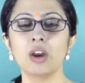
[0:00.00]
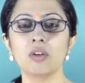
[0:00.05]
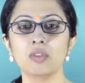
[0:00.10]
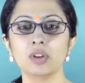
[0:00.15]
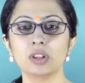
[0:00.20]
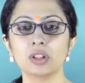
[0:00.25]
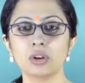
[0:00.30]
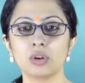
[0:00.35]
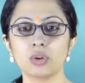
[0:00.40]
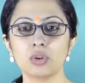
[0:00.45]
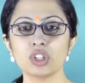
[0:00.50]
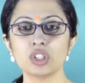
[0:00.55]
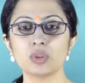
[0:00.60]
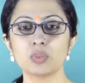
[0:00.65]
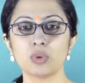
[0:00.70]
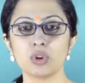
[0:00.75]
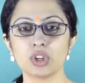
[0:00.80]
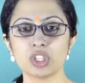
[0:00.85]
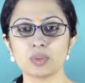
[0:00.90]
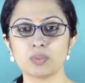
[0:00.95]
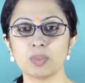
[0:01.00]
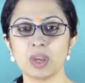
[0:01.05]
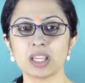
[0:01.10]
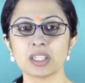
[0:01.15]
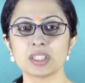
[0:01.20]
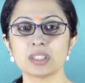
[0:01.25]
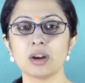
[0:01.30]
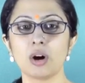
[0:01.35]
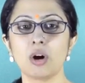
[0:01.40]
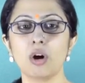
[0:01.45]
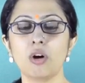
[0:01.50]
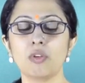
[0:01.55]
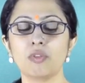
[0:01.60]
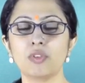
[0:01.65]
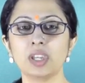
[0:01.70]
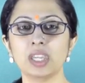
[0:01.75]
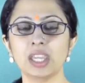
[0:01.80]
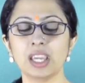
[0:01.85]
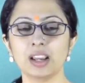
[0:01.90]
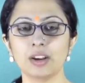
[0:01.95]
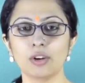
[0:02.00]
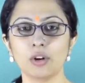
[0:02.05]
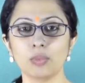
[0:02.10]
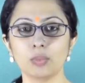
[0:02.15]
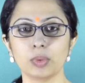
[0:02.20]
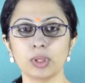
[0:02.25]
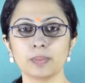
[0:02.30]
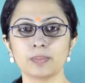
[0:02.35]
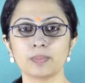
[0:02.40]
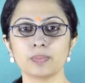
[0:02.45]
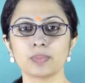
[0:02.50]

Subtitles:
with growth prospects of an economy.